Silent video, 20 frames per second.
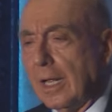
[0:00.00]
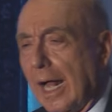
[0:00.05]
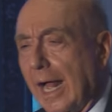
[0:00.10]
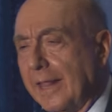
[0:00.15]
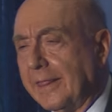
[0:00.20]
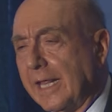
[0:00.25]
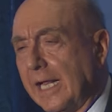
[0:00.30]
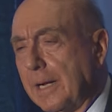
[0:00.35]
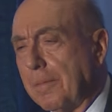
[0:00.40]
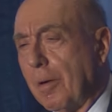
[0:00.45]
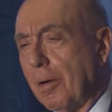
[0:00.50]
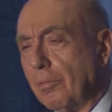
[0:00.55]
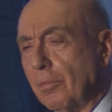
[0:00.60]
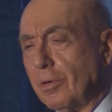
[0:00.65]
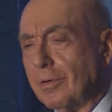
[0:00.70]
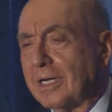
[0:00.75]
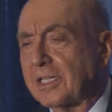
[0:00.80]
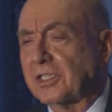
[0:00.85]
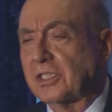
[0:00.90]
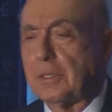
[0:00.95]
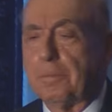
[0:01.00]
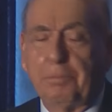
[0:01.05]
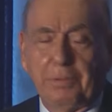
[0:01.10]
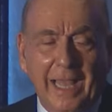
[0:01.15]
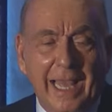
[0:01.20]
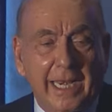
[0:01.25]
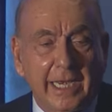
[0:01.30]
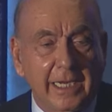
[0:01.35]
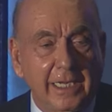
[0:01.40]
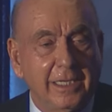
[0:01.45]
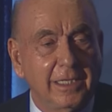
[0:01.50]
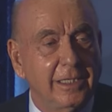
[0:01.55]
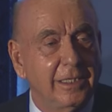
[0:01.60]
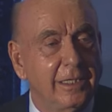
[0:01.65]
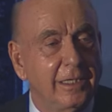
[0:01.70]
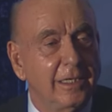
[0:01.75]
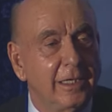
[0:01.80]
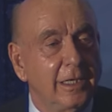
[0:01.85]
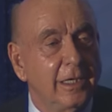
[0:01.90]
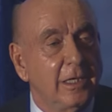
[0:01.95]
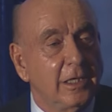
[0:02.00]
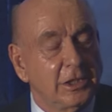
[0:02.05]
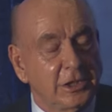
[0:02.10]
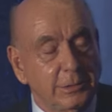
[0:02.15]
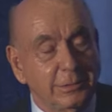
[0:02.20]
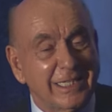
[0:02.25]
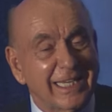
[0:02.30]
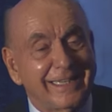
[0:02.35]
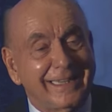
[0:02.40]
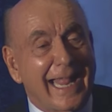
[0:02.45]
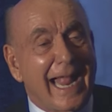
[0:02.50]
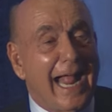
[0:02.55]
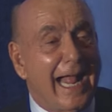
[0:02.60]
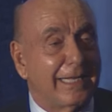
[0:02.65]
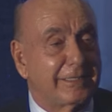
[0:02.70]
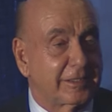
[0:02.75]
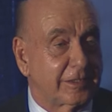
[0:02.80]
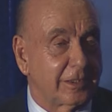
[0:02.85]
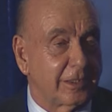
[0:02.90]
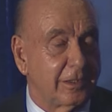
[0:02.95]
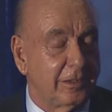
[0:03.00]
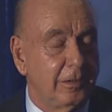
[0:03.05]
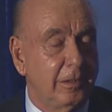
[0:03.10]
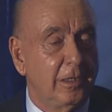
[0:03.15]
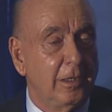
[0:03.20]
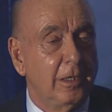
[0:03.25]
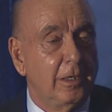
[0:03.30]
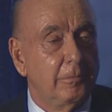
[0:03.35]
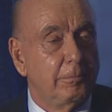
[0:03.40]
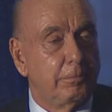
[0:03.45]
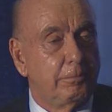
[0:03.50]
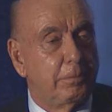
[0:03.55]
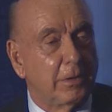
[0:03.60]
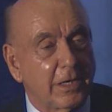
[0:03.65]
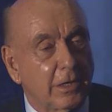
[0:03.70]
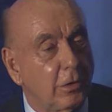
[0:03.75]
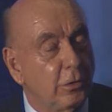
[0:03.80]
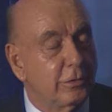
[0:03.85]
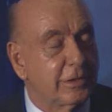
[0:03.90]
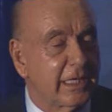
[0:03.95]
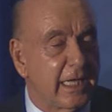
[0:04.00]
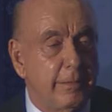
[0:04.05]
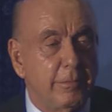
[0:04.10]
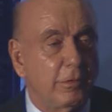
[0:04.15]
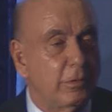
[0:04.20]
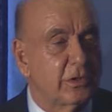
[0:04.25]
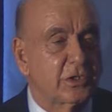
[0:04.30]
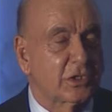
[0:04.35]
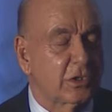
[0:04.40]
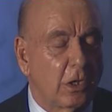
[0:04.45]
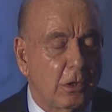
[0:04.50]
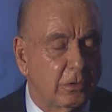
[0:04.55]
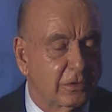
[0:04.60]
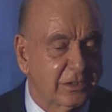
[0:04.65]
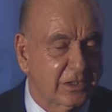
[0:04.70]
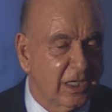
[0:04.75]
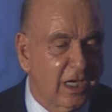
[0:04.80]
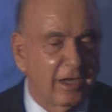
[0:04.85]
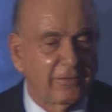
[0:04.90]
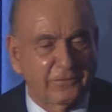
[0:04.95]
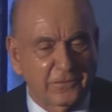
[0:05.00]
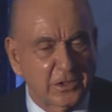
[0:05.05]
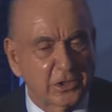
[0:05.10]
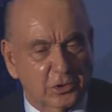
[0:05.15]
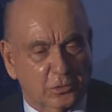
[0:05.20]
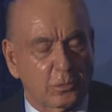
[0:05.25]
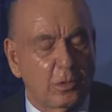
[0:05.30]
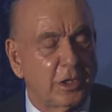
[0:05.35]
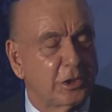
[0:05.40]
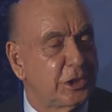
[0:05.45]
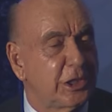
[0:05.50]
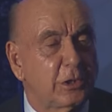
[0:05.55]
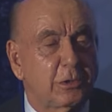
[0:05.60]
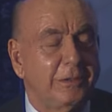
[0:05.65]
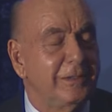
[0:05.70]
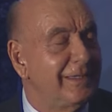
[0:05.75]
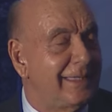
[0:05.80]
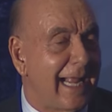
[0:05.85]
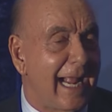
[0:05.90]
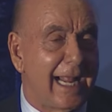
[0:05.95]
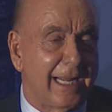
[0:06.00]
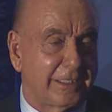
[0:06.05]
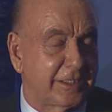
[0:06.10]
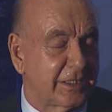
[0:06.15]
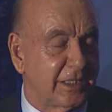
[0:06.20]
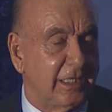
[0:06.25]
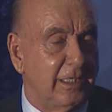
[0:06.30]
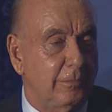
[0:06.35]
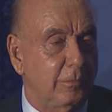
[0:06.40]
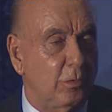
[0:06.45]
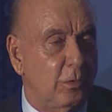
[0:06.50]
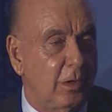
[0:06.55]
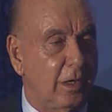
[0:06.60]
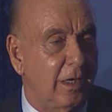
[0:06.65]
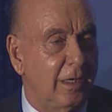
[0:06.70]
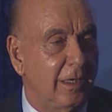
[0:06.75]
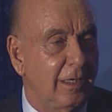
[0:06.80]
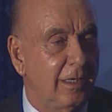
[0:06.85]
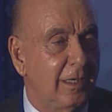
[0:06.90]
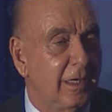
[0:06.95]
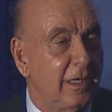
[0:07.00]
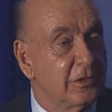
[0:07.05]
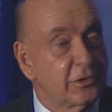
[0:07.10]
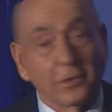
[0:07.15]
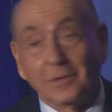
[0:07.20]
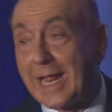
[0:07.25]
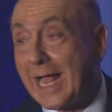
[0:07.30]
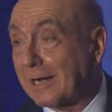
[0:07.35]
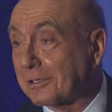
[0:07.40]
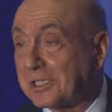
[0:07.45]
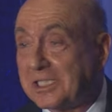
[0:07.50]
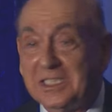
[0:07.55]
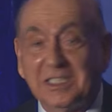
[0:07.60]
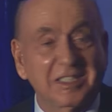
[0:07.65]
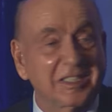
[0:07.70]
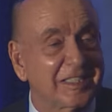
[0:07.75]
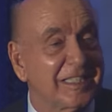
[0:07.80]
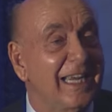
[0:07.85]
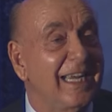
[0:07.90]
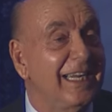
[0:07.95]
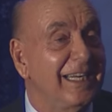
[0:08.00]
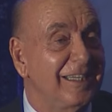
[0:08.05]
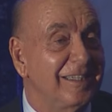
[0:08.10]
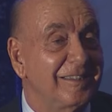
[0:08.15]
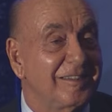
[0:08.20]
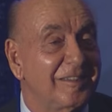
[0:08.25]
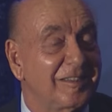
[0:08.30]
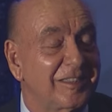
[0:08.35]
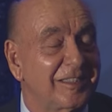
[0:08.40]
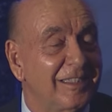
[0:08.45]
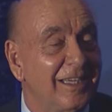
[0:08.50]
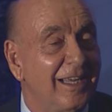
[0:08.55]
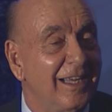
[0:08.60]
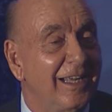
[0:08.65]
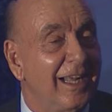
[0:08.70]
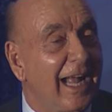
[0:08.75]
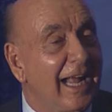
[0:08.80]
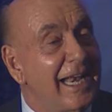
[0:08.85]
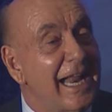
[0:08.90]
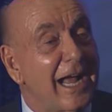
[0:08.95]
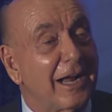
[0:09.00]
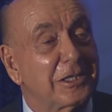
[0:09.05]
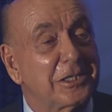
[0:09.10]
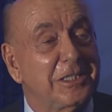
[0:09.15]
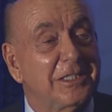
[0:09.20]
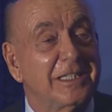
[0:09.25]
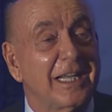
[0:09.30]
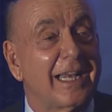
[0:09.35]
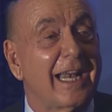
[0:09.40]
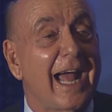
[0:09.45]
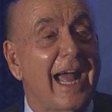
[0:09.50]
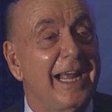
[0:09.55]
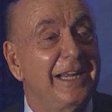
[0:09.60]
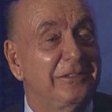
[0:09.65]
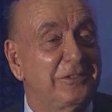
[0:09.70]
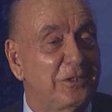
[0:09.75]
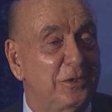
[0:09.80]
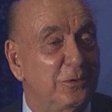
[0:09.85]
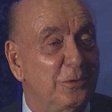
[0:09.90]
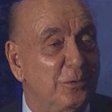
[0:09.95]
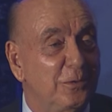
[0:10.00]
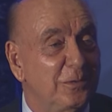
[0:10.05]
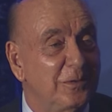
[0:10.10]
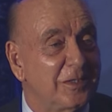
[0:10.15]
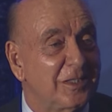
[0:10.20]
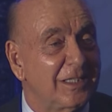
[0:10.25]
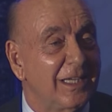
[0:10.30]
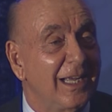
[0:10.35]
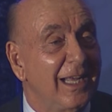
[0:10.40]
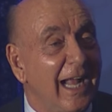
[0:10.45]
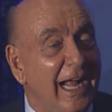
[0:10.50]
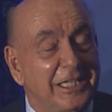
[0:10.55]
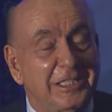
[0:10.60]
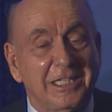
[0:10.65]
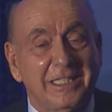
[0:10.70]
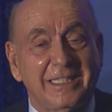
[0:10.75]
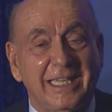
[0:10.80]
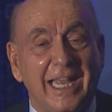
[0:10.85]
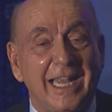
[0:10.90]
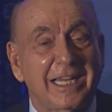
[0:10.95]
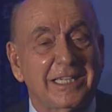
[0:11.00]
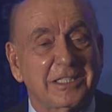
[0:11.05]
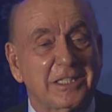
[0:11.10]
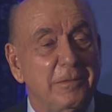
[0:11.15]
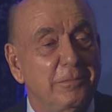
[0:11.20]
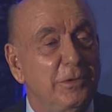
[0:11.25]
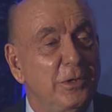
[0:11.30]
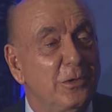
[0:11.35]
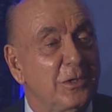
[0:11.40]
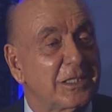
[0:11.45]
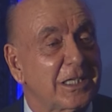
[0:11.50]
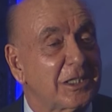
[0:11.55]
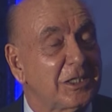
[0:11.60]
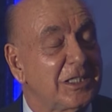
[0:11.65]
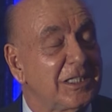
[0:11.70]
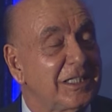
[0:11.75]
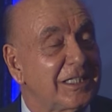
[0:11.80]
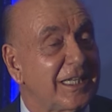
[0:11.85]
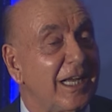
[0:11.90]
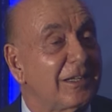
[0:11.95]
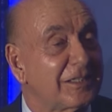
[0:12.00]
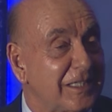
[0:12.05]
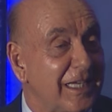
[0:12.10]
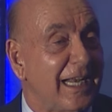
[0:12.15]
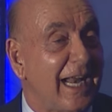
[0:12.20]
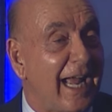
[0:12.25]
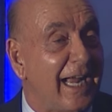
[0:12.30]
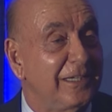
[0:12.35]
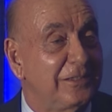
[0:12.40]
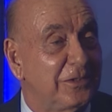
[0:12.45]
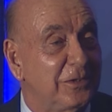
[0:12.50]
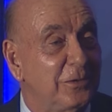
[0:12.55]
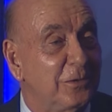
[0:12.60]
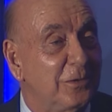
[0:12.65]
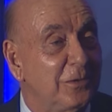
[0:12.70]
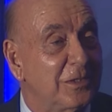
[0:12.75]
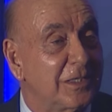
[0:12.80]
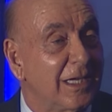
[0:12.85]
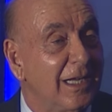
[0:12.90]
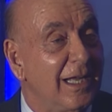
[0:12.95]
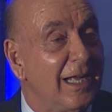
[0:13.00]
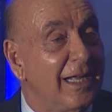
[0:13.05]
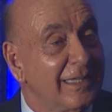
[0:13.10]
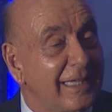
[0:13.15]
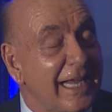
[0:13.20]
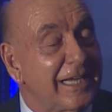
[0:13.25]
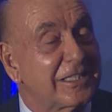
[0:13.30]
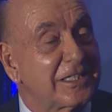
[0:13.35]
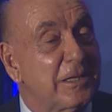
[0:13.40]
think about Marissa Petty. She was a dancer, but her leukemia was so tough and strong she couldn't dance anymore. So now she sings, and now she's on iTunes, and she takes the music she sells on iTunes, takes